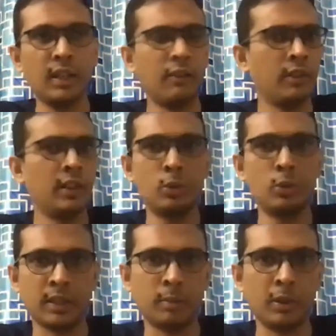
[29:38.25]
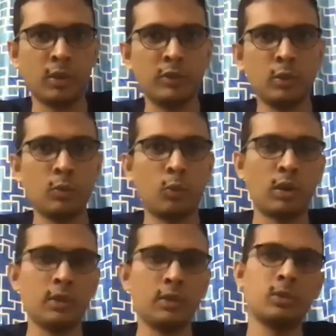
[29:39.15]
We didn't do that because we don't
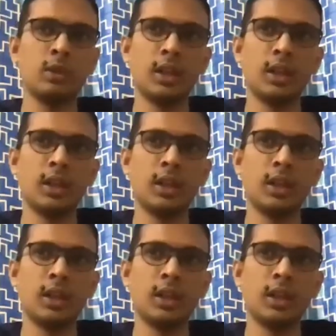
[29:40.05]
want to